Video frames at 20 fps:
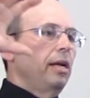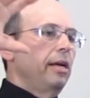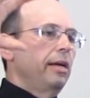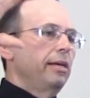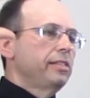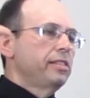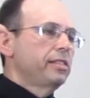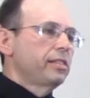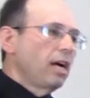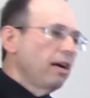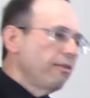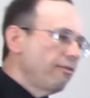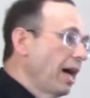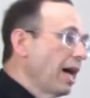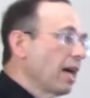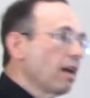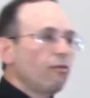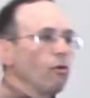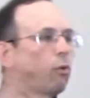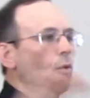stuff
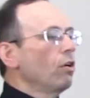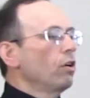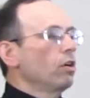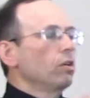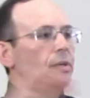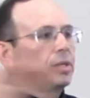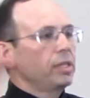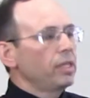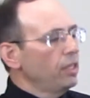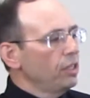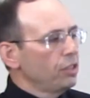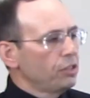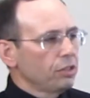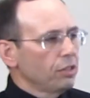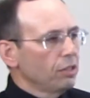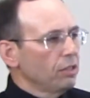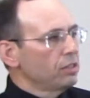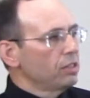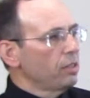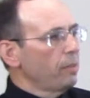out of order within the
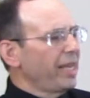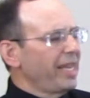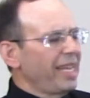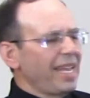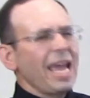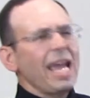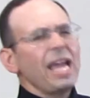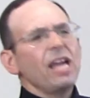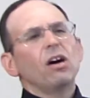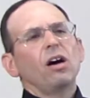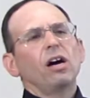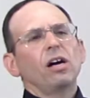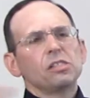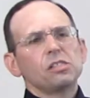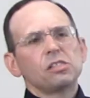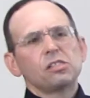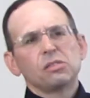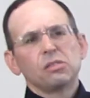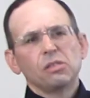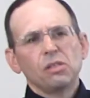church. I mean,
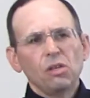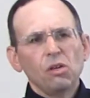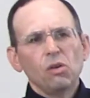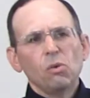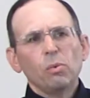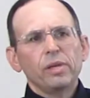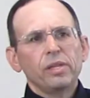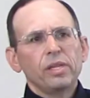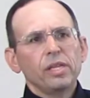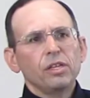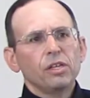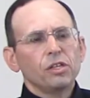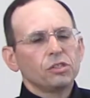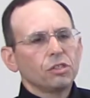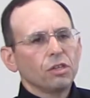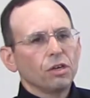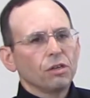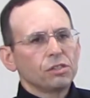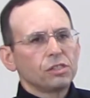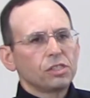chaos within the
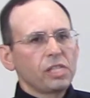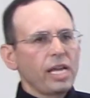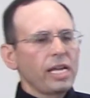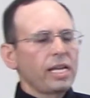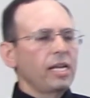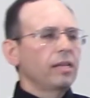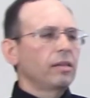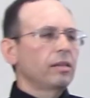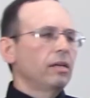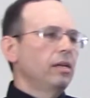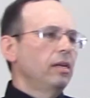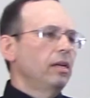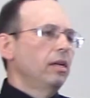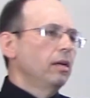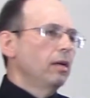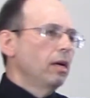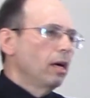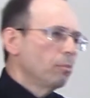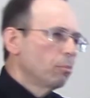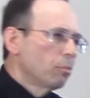church, taking
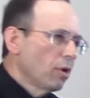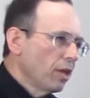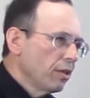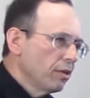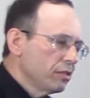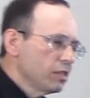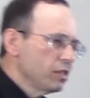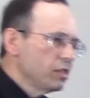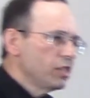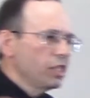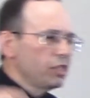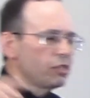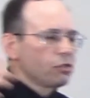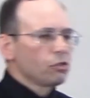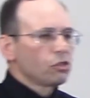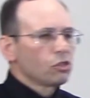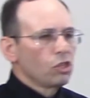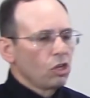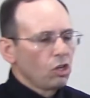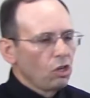brothers and
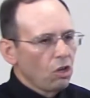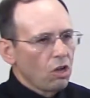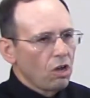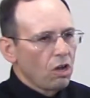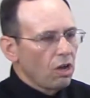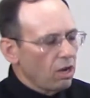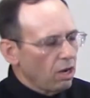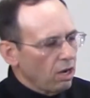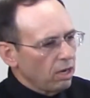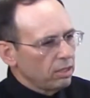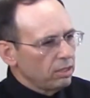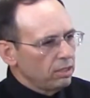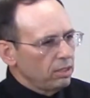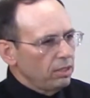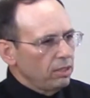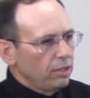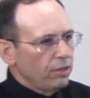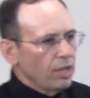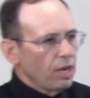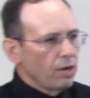sisters to law.
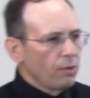They